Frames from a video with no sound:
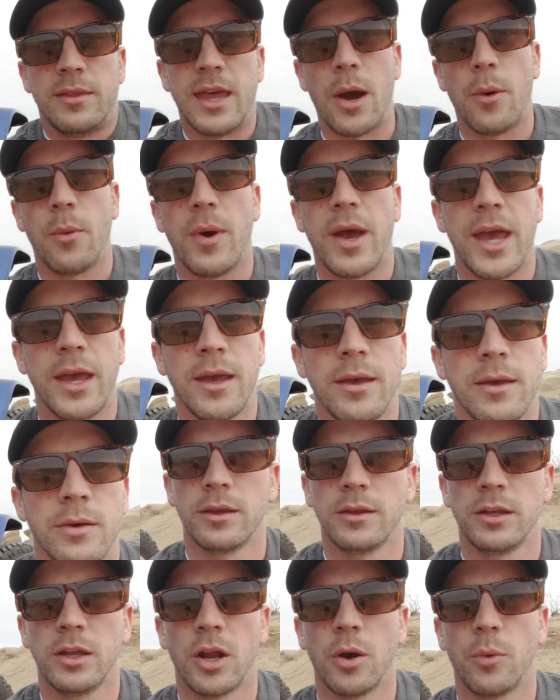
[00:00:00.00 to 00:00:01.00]
That way,
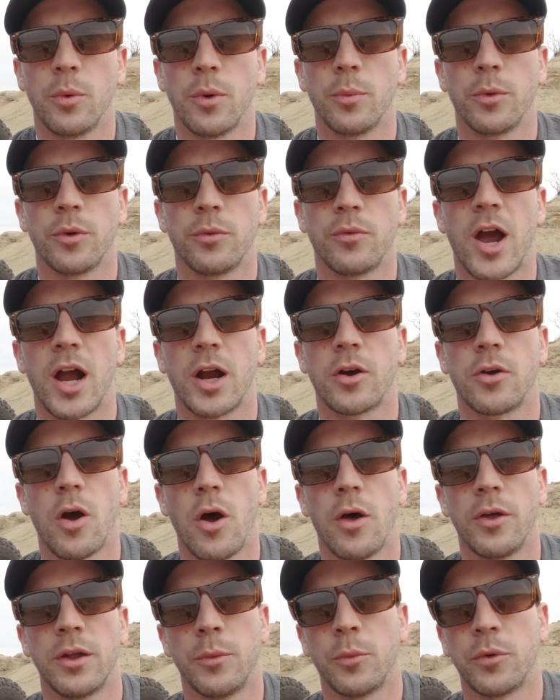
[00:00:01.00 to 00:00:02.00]
you know, when we're rock
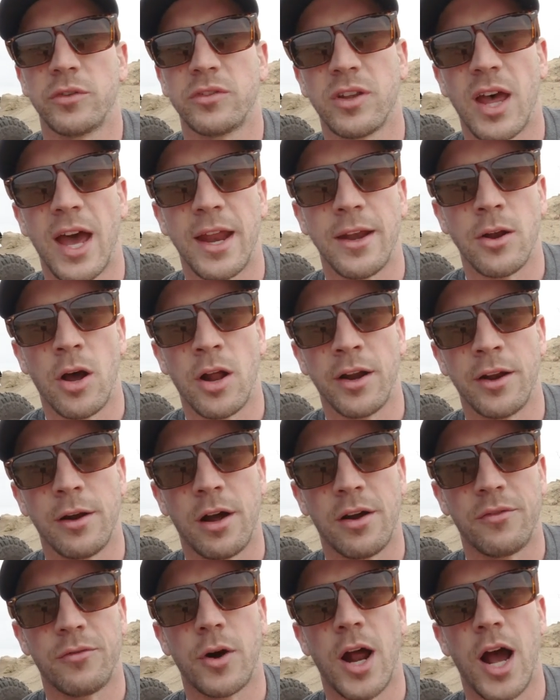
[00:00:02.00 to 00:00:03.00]
crawling and we're sliding on and
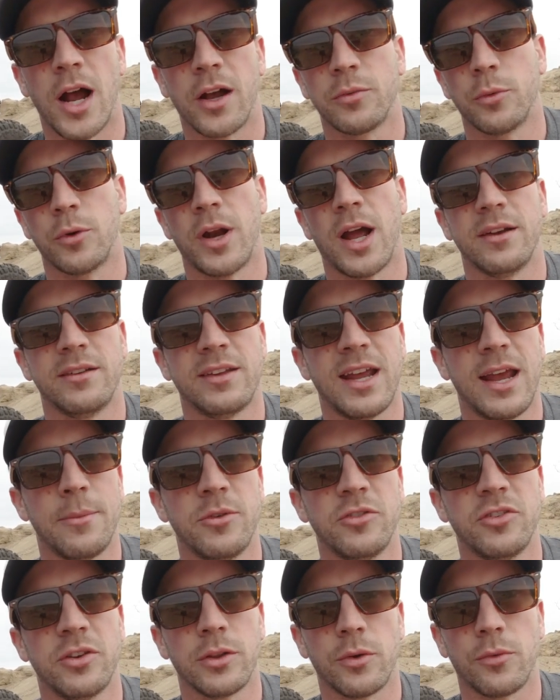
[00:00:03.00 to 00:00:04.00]
off rocks, we're not
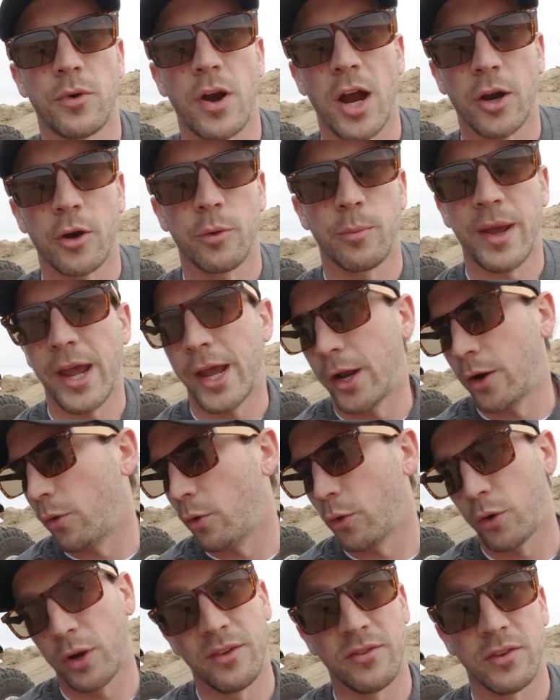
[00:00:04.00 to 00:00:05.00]
damaging the rocker
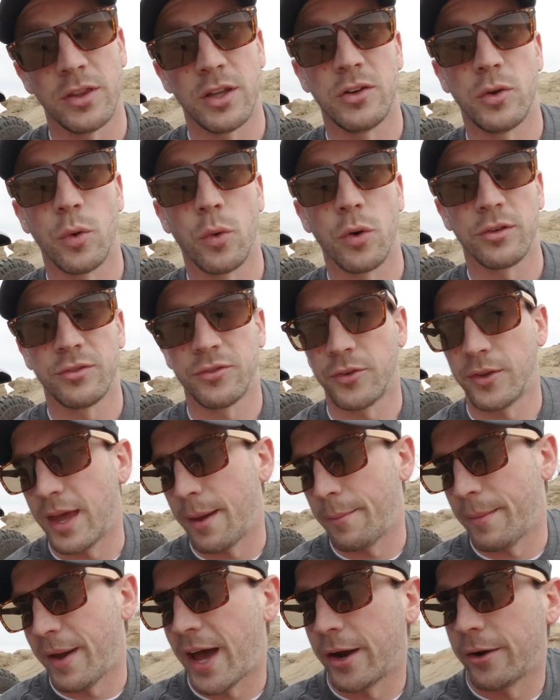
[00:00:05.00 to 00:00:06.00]
panel or even the doors for
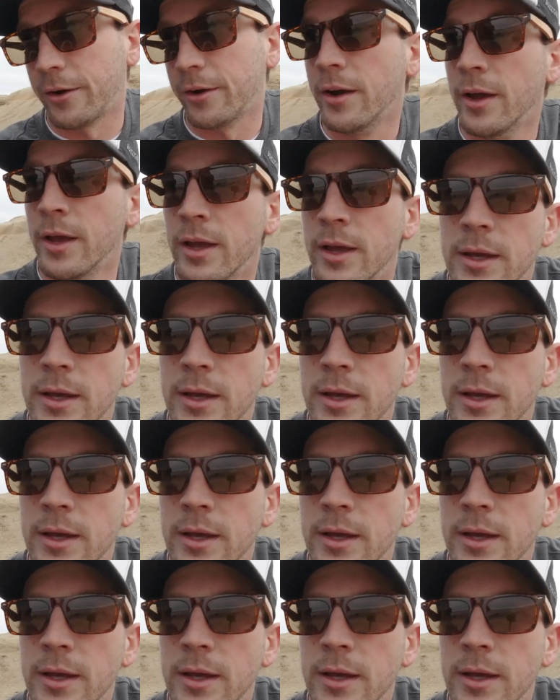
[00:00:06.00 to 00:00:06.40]
that matter.